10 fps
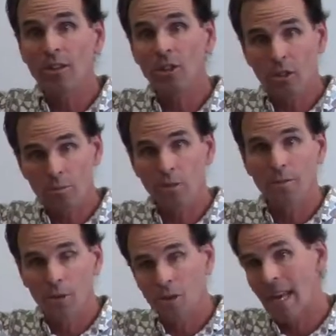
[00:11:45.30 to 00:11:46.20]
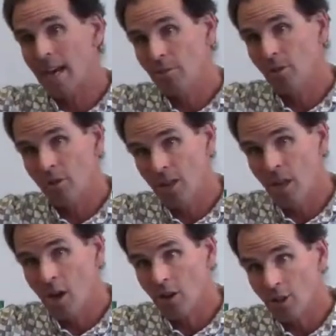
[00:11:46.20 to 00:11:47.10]
in terms of vocabulary
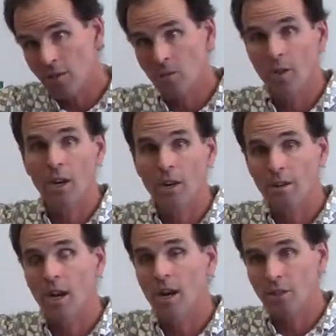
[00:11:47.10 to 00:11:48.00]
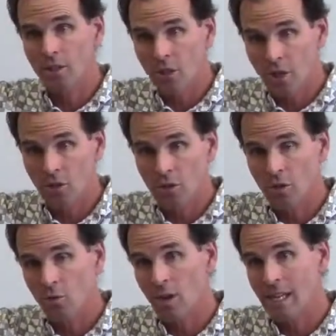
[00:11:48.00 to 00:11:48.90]
knowledge for our children
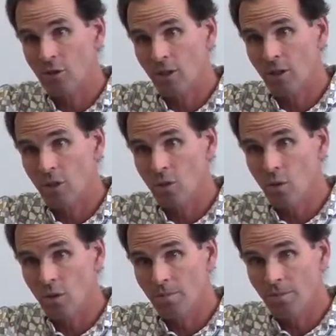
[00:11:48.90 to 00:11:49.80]
who are entering school.